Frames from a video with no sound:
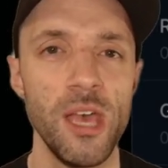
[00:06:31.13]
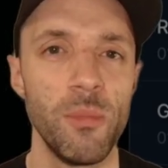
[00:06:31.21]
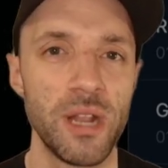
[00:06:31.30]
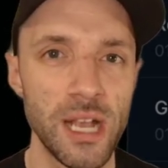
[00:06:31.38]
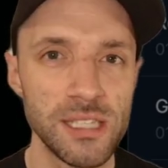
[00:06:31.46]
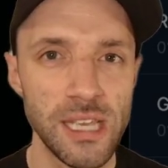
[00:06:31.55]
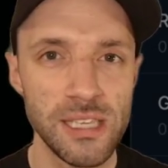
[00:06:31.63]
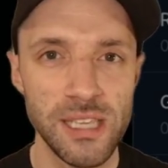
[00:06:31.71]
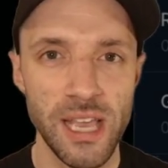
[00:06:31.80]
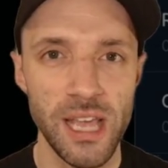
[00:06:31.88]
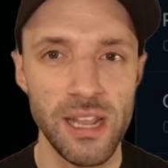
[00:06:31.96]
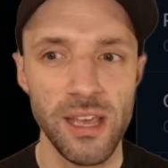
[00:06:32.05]
But as I
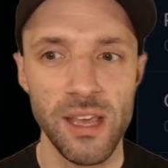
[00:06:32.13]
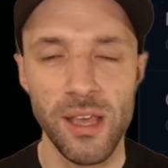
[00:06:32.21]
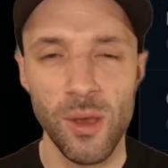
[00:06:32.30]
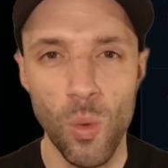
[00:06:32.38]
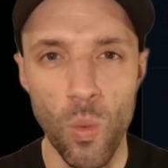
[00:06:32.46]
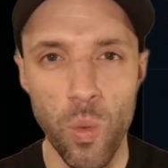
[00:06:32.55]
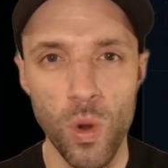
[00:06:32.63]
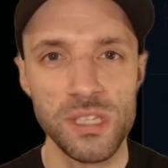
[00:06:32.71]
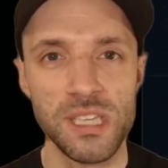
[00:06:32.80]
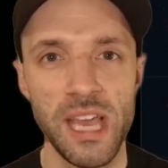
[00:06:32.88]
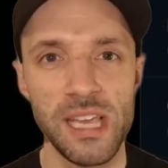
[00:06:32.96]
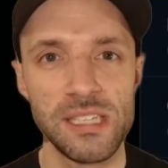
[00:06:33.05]
said,
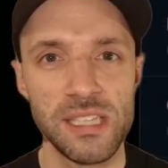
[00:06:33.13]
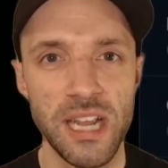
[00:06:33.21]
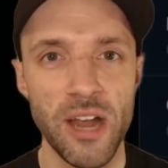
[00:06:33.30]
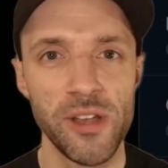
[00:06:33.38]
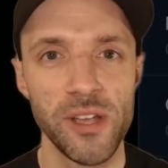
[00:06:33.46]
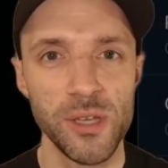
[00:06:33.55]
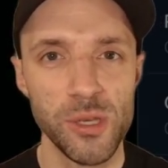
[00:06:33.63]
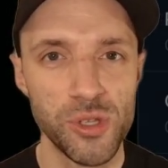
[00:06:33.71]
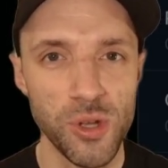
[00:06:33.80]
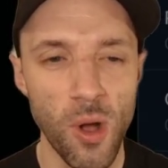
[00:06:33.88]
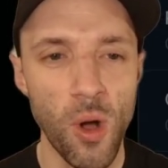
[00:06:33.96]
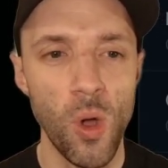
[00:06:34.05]
worst case scenario, you
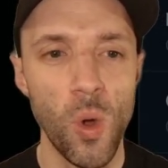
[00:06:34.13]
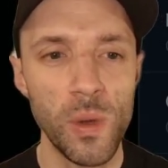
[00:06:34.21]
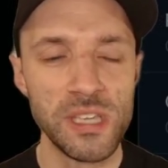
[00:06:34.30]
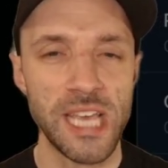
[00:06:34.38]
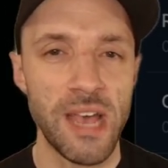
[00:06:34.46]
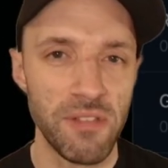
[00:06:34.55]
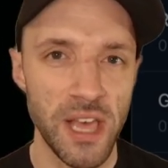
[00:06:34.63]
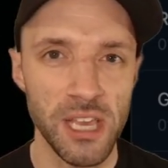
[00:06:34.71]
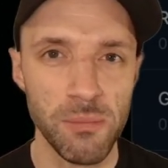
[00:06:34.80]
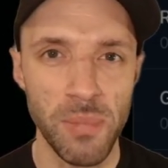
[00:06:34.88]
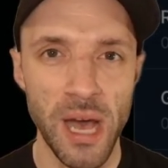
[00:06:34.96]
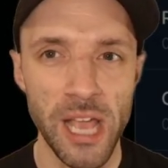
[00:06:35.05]
should always have that
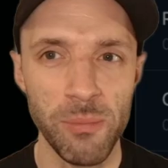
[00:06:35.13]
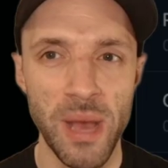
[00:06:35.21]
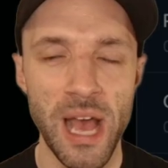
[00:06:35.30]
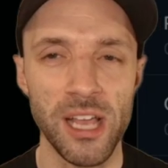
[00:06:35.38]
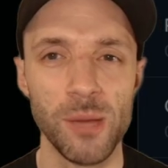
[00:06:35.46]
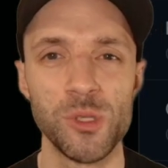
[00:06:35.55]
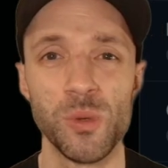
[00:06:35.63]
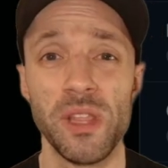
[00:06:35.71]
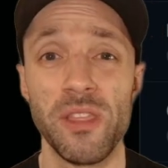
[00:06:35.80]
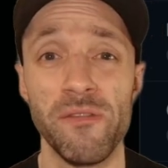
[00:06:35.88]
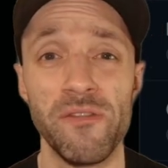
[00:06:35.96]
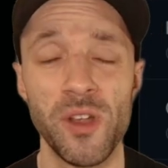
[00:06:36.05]
combined backup. So
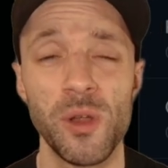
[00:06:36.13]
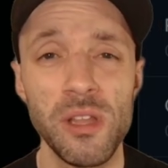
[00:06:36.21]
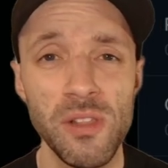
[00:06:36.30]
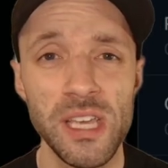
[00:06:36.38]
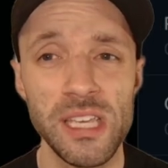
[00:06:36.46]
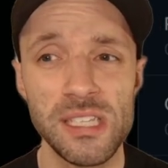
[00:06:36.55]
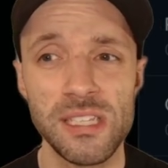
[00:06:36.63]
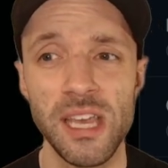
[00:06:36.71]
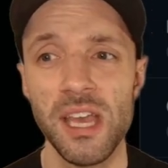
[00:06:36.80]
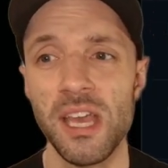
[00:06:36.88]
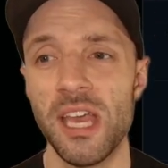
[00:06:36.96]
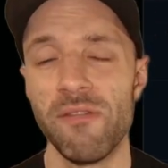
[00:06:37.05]
at the very least,
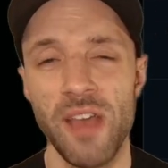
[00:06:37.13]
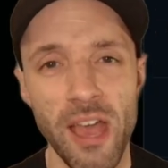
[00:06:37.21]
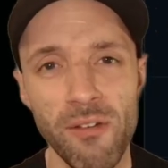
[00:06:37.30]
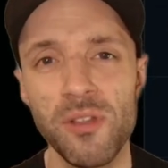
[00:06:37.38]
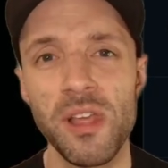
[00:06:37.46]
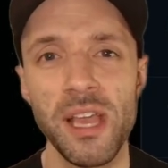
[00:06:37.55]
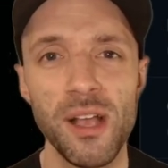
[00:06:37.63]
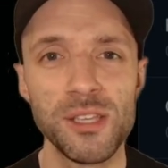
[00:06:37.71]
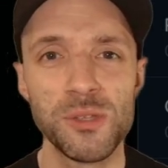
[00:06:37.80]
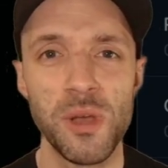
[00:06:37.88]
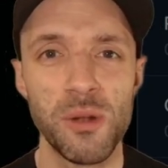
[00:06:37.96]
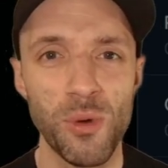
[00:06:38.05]
if everything
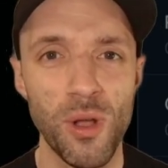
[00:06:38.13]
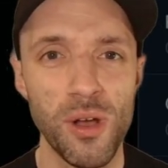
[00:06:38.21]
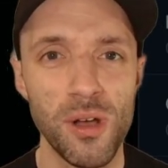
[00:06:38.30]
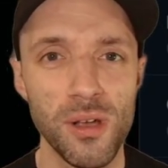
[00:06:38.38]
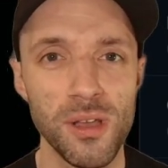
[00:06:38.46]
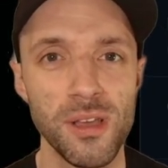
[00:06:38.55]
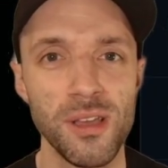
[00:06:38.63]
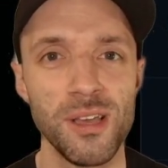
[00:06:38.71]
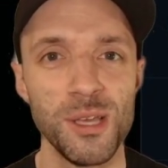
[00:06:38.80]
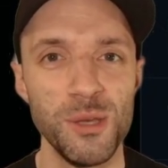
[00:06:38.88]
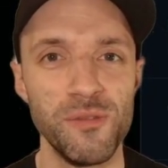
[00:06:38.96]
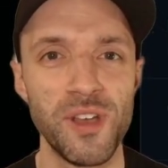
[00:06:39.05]
else went wrong,
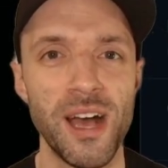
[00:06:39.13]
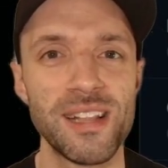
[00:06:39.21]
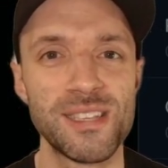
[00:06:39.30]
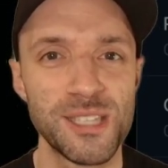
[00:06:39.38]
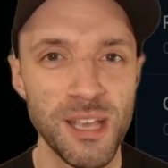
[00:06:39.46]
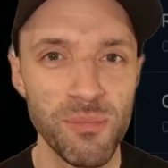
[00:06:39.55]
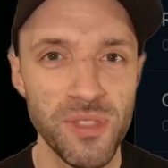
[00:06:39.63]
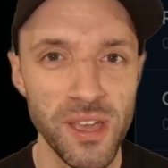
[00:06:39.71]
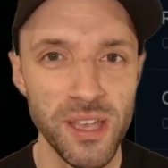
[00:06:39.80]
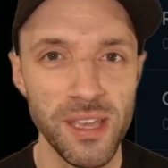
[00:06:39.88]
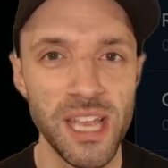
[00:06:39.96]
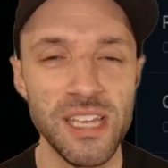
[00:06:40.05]
you've got
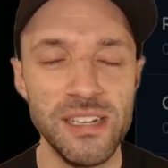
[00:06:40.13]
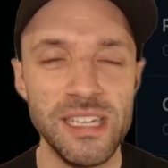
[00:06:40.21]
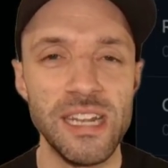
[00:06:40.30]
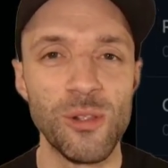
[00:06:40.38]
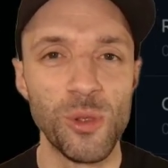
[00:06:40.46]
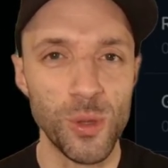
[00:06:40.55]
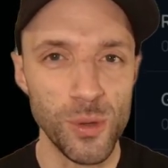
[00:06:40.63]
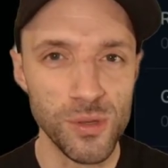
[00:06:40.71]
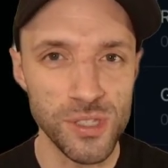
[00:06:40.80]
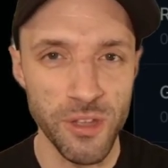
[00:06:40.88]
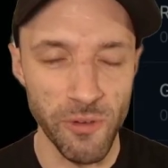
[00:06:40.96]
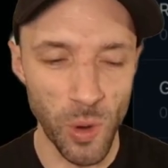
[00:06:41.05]
something and you didn't
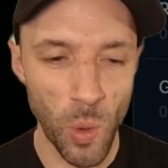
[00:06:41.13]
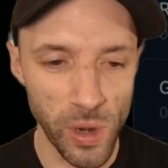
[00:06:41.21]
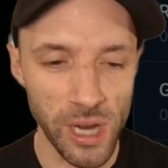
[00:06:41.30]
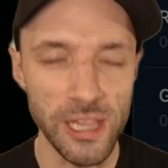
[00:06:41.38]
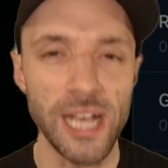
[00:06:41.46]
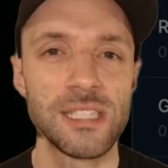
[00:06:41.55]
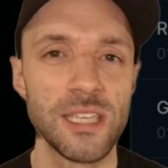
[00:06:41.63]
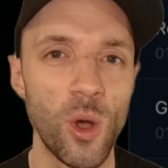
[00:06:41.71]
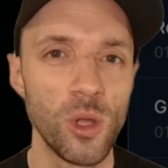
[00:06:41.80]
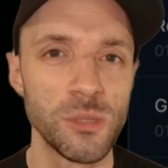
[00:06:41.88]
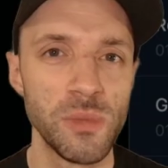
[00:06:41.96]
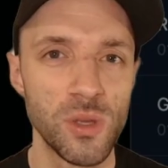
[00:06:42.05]
lose the recording. That's the
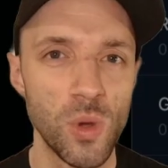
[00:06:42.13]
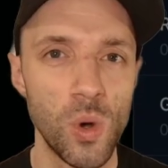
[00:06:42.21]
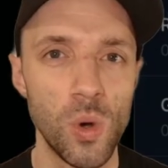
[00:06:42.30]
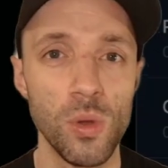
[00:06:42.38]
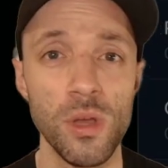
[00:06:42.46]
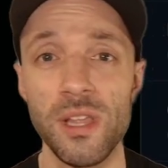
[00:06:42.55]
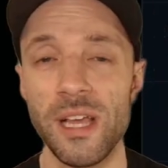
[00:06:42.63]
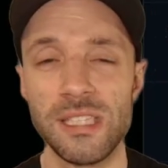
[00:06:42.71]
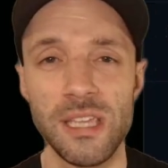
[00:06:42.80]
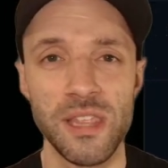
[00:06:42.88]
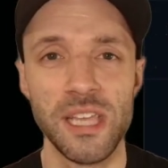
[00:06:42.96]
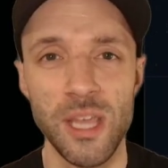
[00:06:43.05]
ultimate goal. That's
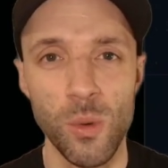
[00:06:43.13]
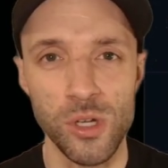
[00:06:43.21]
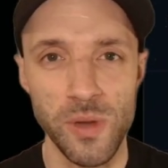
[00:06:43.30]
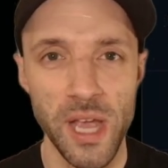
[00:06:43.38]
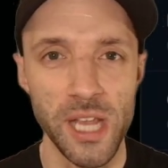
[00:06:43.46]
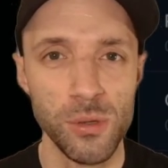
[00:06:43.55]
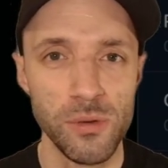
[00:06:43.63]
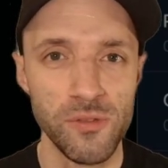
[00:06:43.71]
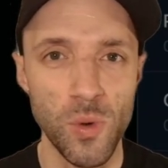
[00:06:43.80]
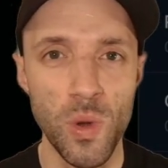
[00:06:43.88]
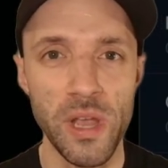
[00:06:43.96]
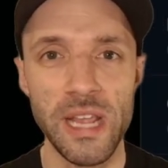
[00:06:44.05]
the thing that we're trying to
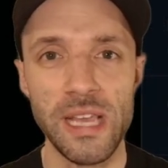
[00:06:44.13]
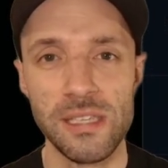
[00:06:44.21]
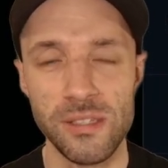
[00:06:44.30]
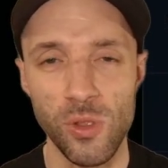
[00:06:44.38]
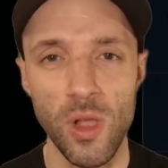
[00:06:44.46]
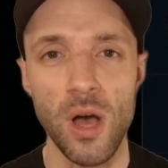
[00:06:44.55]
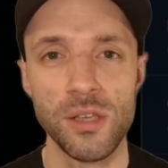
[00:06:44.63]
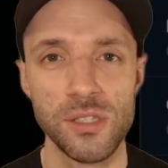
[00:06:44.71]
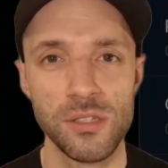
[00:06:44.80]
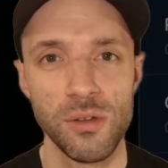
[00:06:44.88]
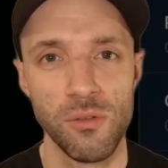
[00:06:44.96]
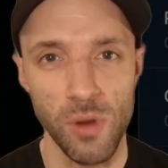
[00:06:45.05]
avoid, is
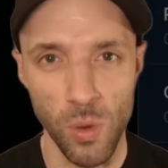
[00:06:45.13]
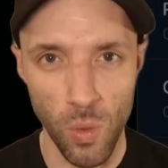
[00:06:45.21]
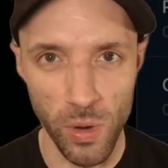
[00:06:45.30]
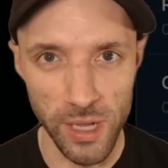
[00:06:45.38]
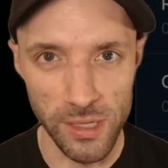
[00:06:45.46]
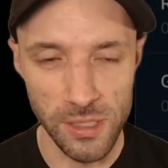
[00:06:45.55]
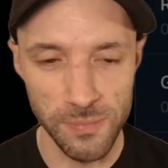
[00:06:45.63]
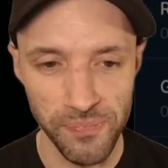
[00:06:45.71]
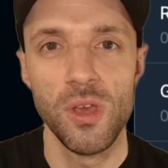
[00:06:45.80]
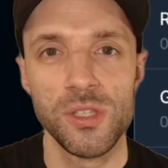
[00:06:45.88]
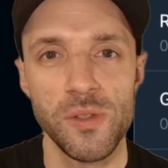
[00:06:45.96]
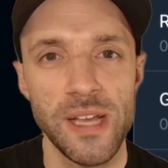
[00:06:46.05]
lost recordings.
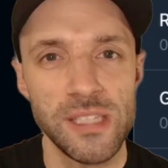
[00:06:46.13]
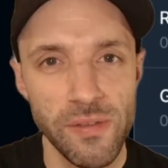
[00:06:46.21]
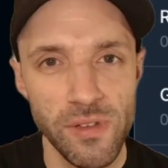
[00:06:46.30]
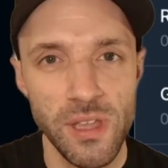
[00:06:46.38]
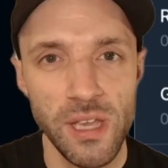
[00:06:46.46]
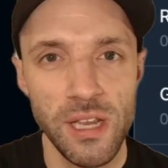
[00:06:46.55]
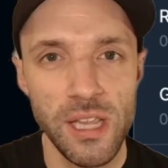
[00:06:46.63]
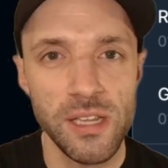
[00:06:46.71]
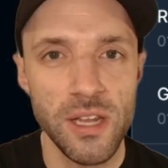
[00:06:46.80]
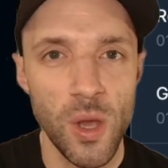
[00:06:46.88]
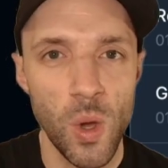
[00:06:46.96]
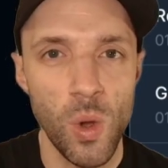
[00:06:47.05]
So that's everything you need to
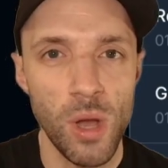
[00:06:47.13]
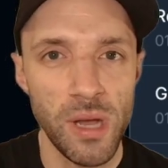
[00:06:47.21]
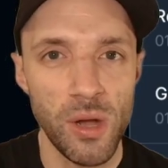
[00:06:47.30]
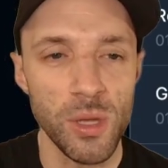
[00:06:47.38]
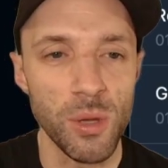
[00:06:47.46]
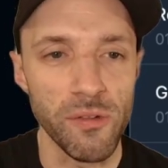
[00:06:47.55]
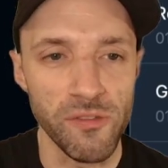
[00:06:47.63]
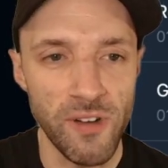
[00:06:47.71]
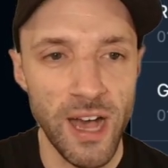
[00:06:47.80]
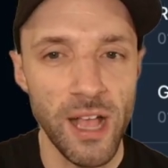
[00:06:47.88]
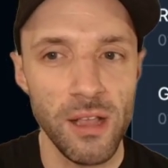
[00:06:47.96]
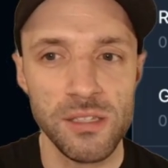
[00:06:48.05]
know about your
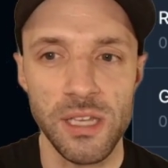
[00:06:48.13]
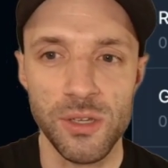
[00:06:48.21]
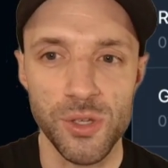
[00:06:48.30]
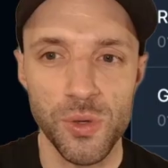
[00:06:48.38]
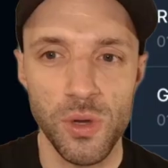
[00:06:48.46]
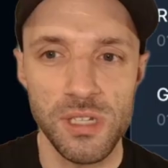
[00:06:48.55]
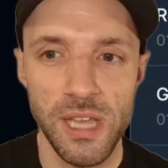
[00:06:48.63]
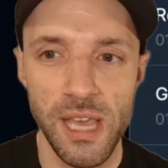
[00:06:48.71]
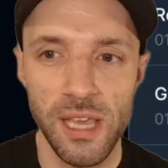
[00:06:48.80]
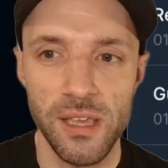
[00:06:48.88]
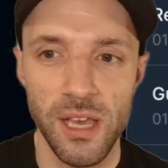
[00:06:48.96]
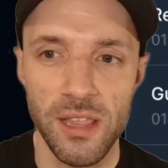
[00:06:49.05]
files in
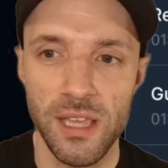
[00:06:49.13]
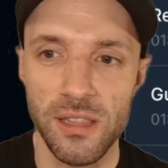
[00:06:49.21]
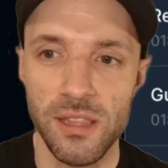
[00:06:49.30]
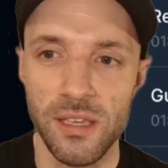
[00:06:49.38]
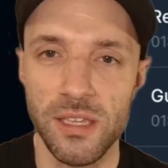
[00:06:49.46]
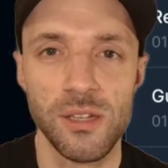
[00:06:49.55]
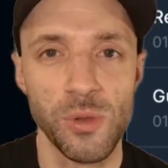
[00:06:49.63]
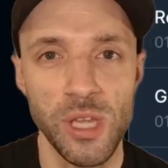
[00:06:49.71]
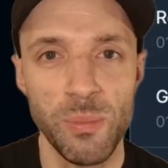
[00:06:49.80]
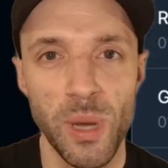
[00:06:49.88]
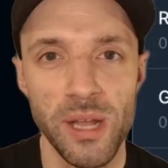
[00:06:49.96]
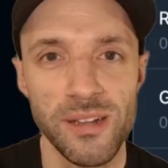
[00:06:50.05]
SureTake. I think the
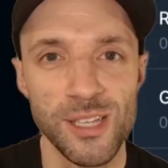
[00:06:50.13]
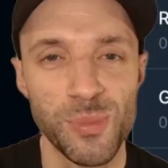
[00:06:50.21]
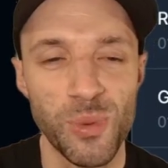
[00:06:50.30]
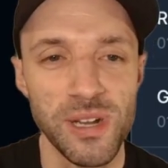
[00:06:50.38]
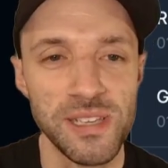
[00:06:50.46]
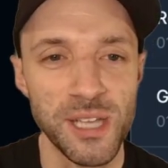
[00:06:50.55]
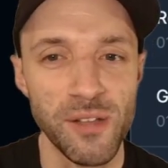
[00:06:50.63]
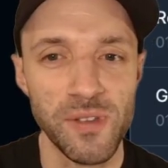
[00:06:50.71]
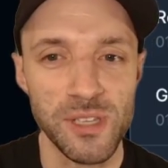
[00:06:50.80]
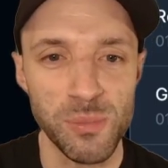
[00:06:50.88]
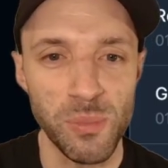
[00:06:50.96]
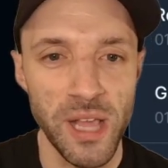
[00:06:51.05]
delete button is pretty
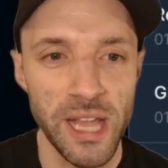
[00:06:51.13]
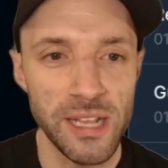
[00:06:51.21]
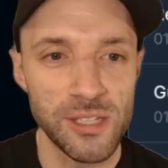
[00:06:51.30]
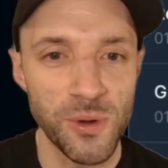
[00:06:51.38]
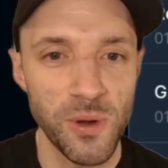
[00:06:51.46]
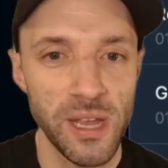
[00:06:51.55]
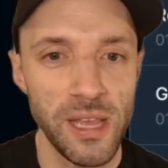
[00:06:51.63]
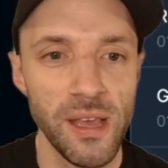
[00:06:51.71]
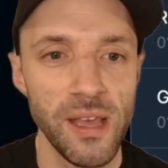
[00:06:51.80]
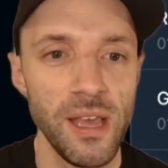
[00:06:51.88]
self-explanatory.